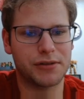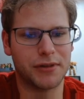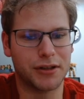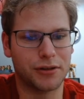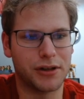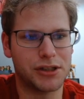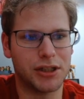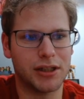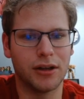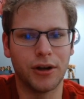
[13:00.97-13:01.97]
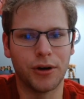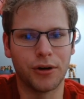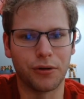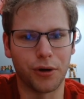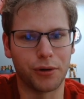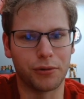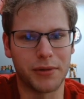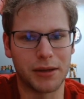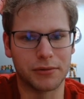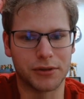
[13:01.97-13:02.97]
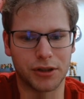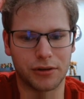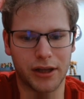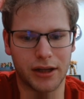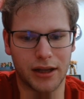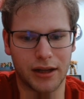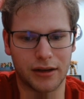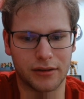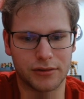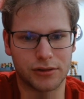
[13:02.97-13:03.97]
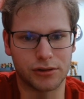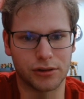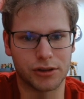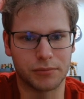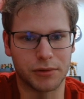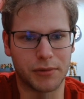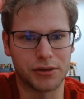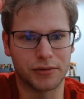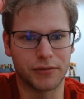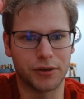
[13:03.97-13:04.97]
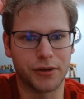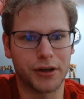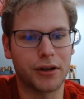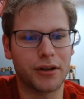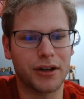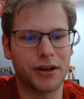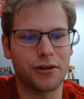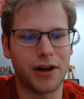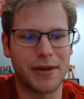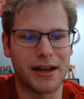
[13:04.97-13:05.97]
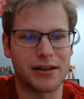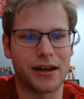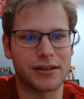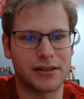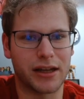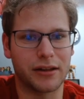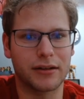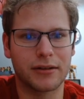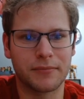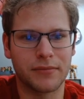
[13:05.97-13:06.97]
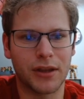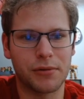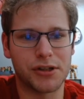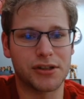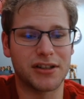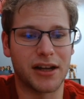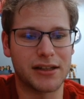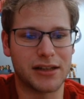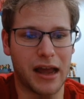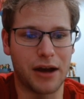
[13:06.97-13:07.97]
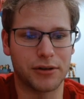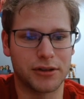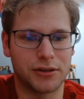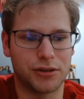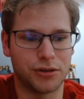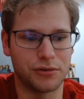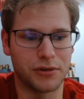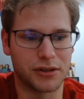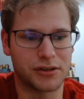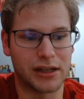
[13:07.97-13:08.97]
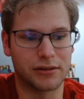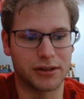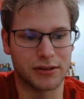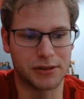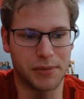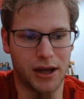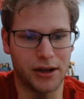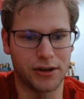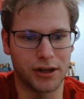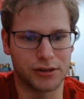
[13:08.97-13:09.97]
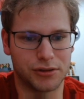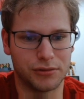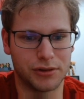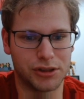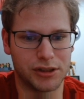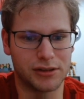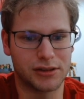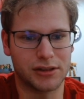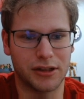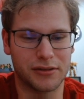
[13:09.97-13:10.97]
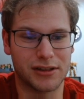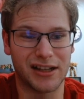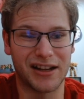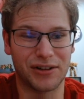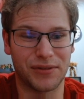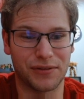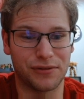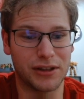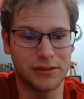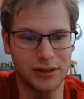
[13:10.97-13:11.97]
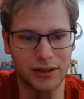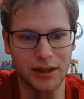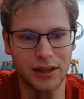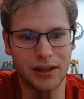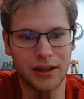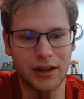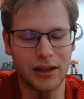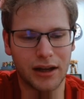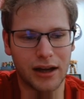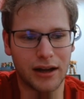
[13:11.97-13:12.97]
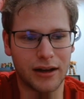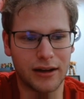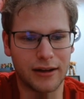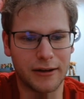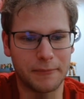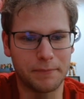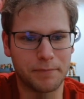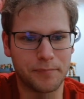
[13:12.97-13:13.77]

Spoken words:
with the Dekoichi. Royal will be able to go ahead and search up a monster of their own. They're gonna go grab a Knight Assailant, which is a nice out to the Singleton Spy on Hakuuji's side of the field. To